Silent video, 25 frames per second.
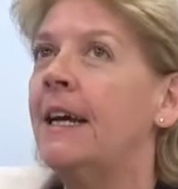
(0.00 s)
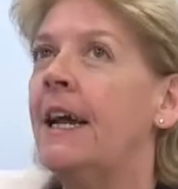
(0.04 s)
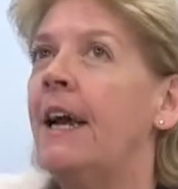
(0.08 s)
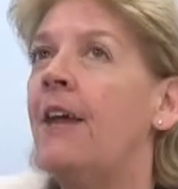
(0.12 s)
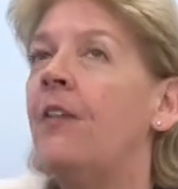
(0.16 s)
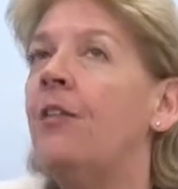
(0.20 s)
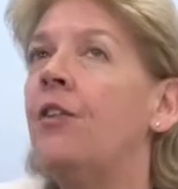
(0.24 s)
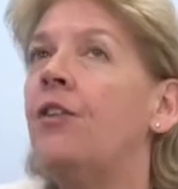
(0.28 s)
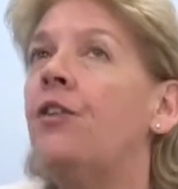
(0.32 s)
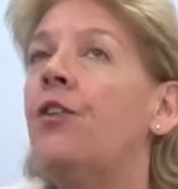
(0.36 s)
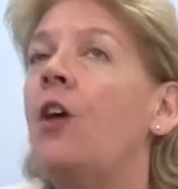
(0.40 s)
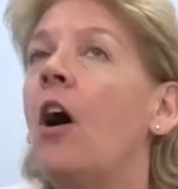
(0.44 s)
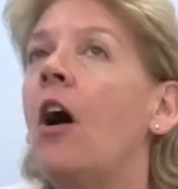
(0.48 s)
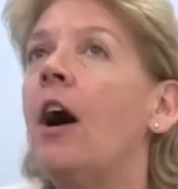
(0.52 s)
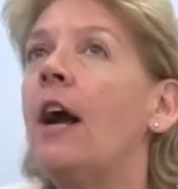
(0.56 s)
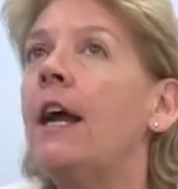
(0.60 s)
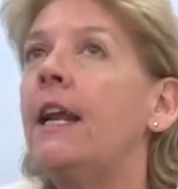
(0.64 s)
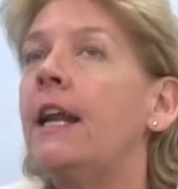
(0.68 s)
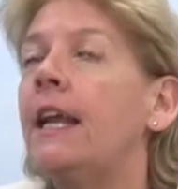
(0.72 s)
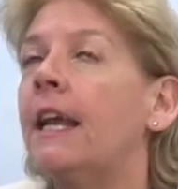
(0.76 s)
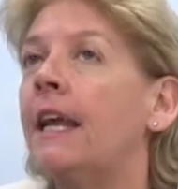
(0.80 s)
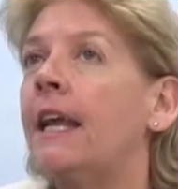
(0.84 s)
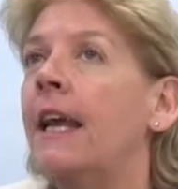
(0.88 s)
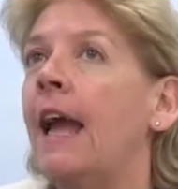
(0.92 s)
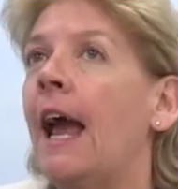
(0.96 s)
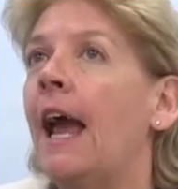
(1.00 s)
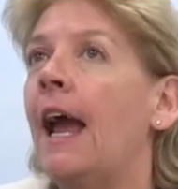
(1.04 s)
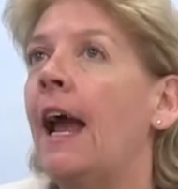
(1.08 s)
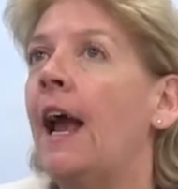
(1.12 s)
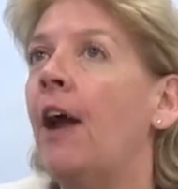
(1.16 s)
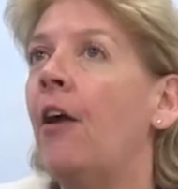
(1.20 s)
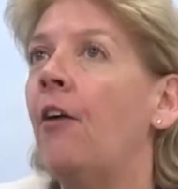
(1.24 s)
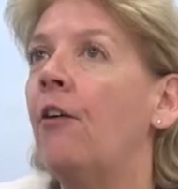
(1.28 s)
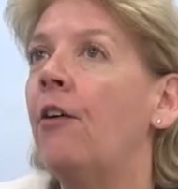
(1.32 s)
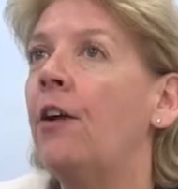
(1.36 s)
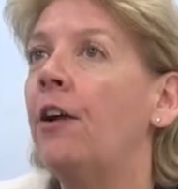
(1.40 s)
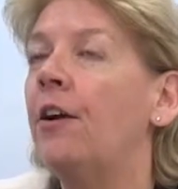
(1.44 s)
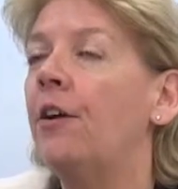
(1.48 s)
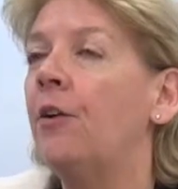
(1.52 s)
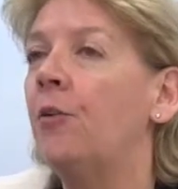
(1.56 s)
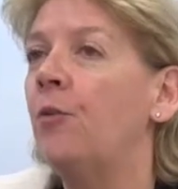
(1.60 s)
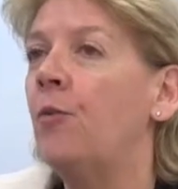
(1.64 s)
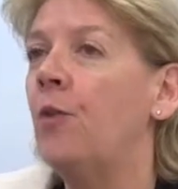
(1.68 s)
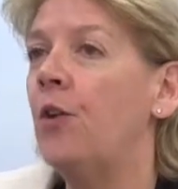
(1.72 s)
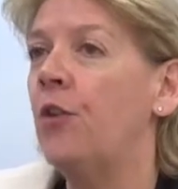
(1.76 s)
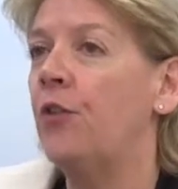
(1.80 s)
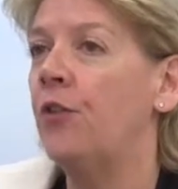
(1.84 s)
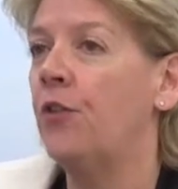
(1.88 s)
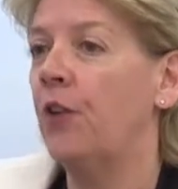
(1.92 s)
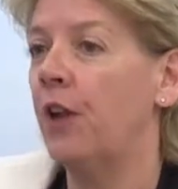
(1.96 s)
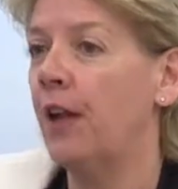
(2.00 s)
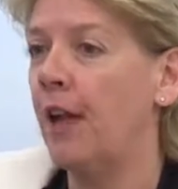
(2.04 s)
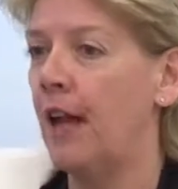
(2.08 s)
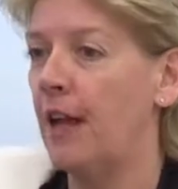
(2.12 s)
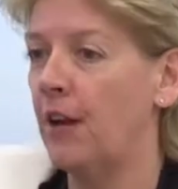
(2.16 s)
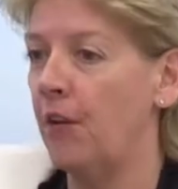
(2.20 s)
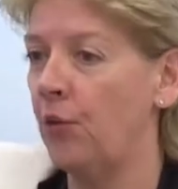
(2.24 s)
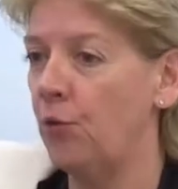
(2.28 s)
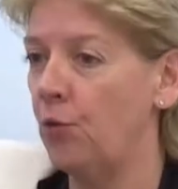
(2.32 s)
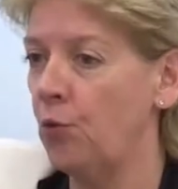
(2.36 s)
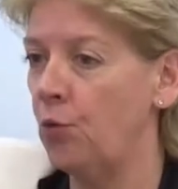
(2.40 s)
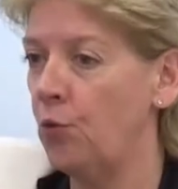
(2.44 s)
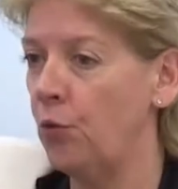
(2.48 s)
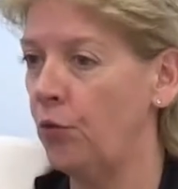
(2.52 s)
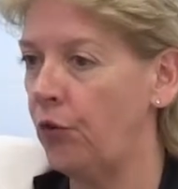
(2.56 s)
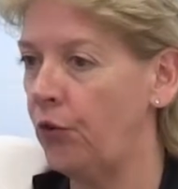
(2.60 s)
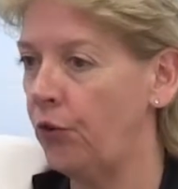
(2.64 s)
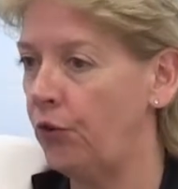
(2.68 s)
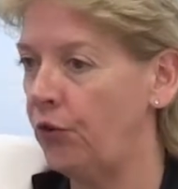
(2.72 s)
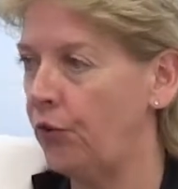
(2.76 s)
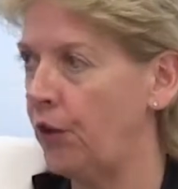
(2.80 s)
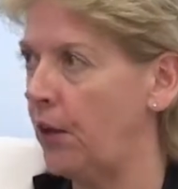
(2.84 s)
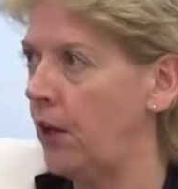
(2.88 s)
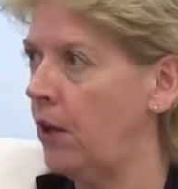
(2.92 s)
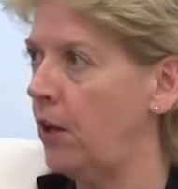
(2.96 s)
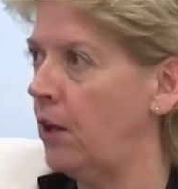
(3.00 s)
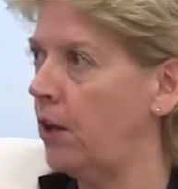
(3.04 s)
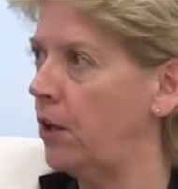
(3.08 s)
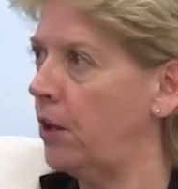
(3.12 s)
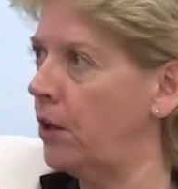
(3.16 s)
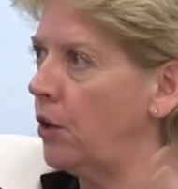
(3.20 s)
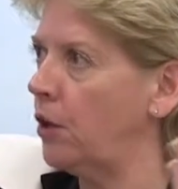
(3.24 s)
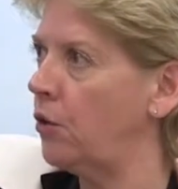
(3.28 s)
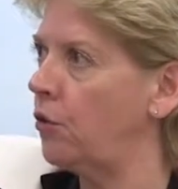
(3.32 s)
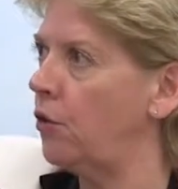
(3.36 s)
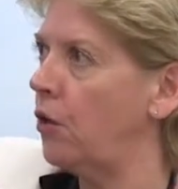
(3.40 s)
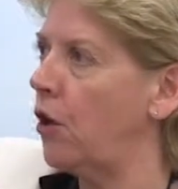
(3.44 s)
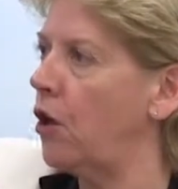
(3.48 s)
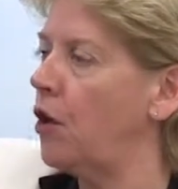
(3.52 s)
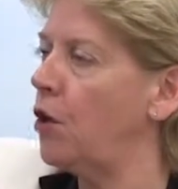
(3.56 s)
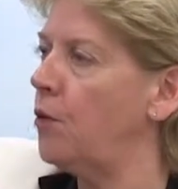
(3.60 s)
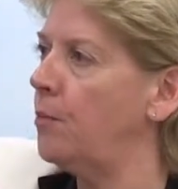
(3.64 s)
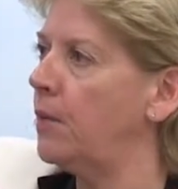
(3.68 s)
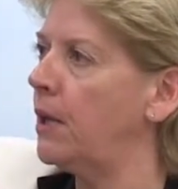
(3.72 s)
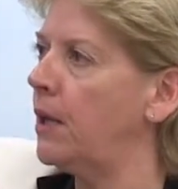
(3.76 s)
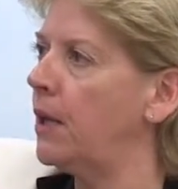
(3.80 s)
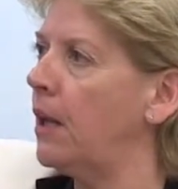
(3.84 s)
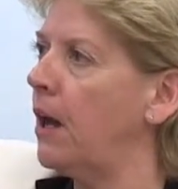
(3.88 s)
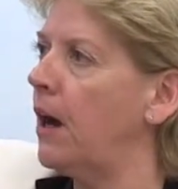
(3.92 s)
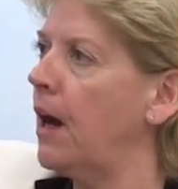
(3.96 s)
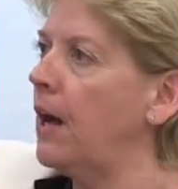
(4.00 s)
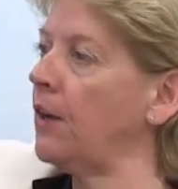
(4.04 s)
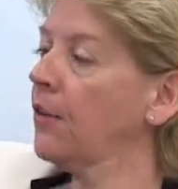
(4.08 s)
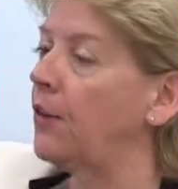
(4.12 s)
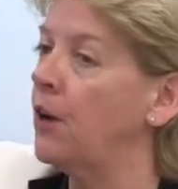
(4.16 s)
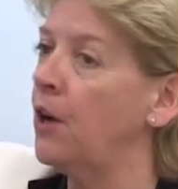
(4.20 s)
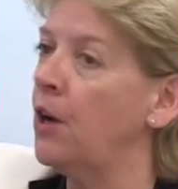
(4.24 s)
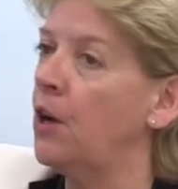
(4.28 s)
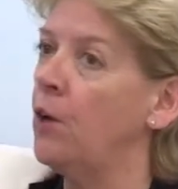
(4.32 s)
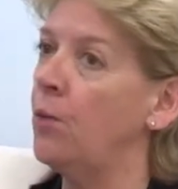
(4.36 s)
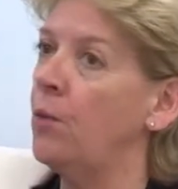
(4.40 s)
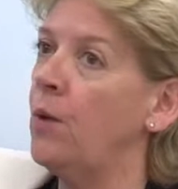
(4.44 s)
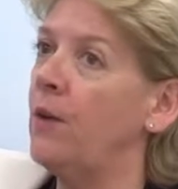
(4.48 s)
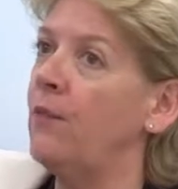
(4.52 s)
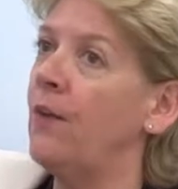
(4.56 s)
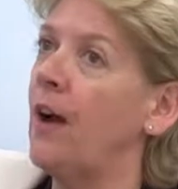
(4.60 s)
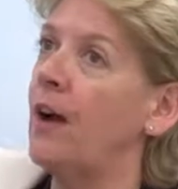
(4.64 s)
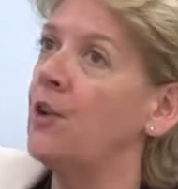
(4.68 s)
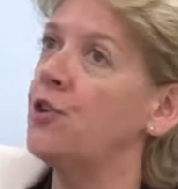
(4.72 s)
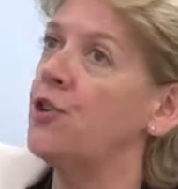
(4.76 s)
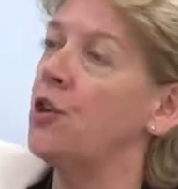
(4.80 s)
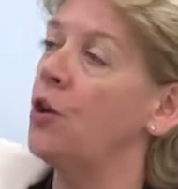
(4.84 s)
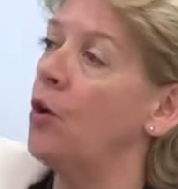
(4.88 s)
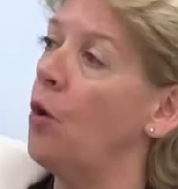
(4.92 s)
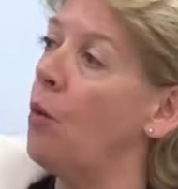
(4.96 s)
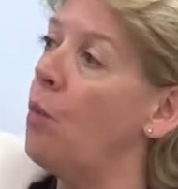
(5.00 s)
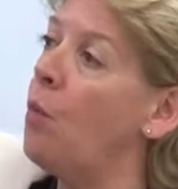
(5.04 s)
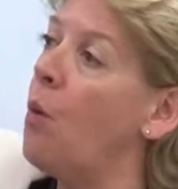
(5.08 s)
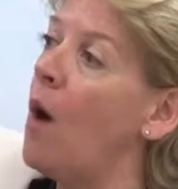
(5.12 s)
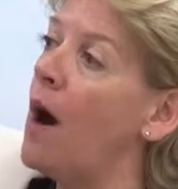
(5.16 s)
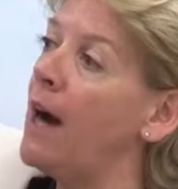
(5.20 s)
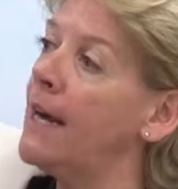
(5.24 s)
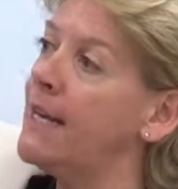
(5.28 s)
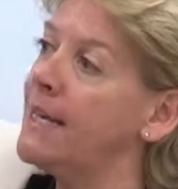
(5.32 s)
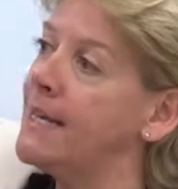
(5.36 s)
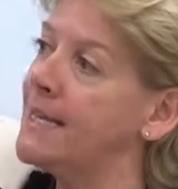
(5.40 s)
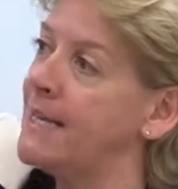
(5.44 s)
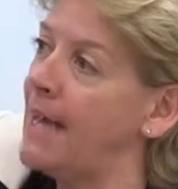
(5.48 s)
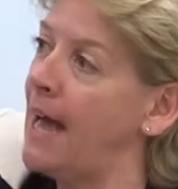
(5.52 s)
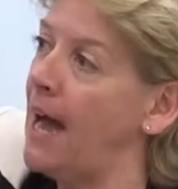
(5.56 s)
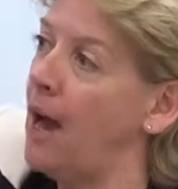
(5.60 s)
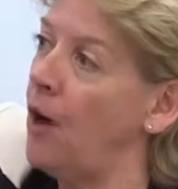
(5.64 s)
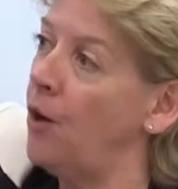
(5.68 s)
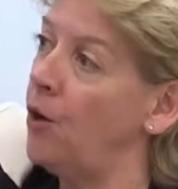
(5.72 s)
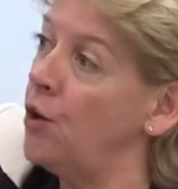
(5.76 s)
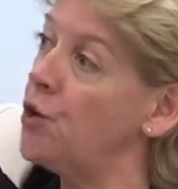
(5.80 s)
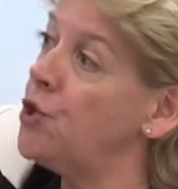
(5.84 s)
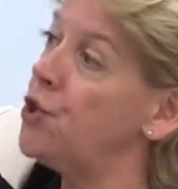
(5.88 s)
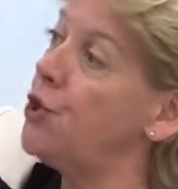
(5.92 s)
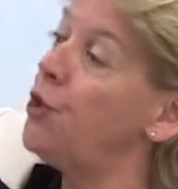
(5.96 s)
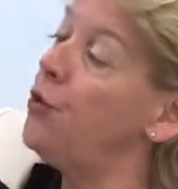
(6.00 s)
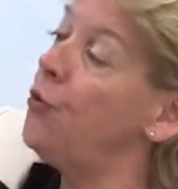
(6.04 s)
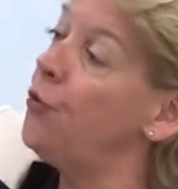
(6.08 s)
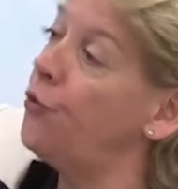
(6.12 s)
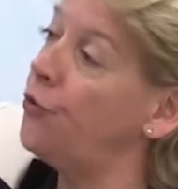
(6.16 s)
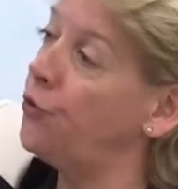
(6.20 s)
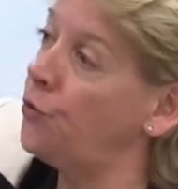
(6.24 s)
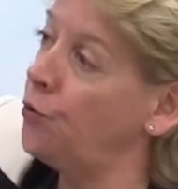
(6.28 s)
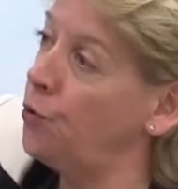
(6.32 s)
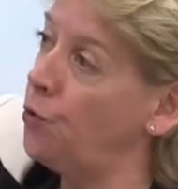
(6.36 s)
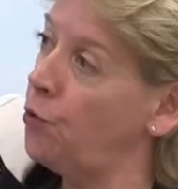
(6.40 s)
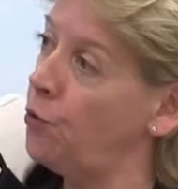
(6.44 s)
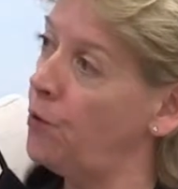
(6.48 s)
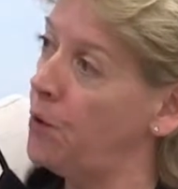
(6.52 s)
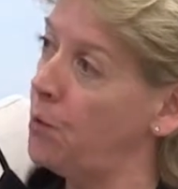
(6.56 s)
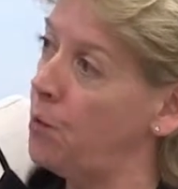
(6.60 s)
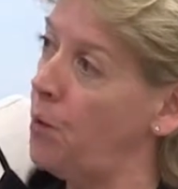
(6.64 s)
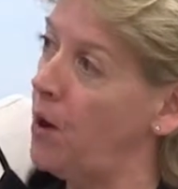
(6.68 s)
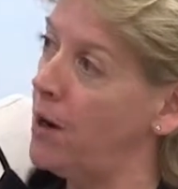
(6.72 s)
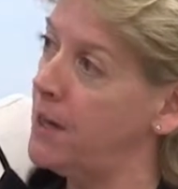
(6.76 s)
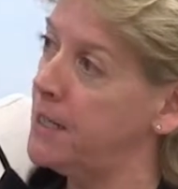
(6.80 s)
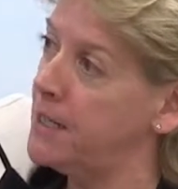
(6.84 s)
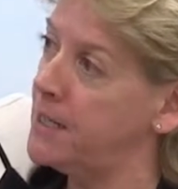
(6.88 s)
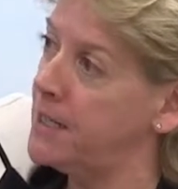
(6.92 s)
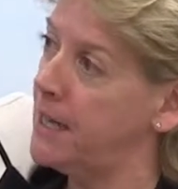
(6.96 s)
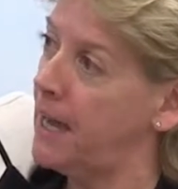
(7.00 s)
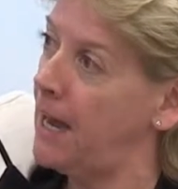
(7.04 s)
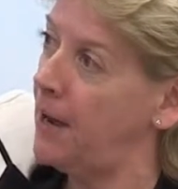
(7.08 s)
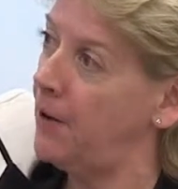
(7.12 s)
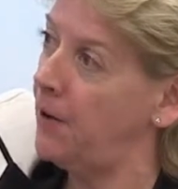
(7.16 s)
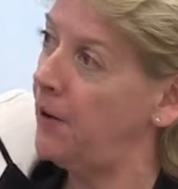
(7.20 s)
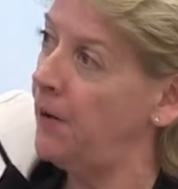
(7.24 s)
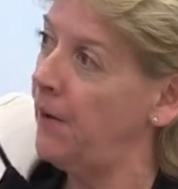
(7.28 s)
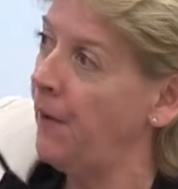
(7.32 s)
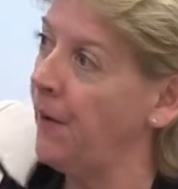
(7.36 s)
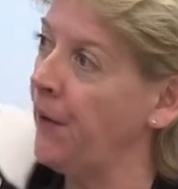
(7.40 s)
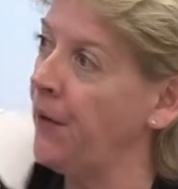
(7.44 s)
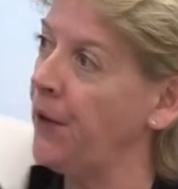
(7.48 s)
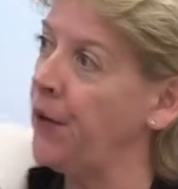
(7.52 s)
In the dining area, which again is all steel and chrome and light, we've actually got a wine tower, 2-storey wine tower,